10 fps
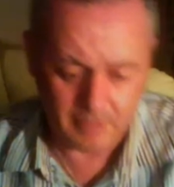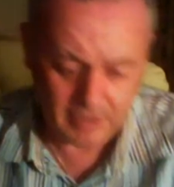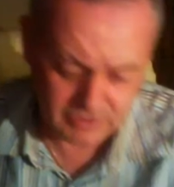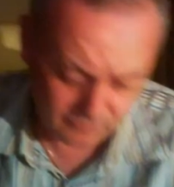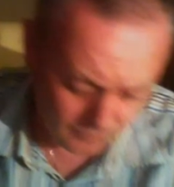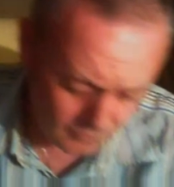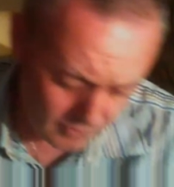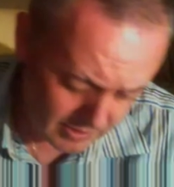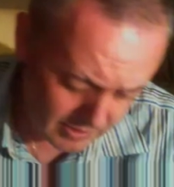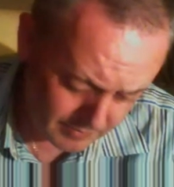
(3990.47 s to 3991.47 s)
his
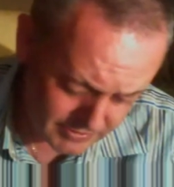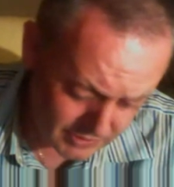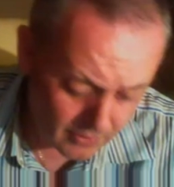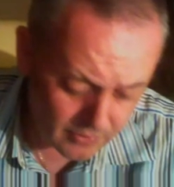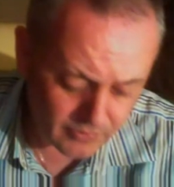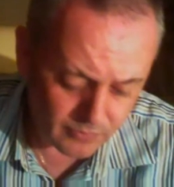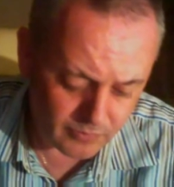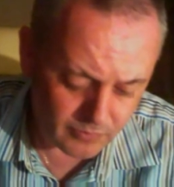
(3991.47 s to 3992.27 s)
forehead be darkened with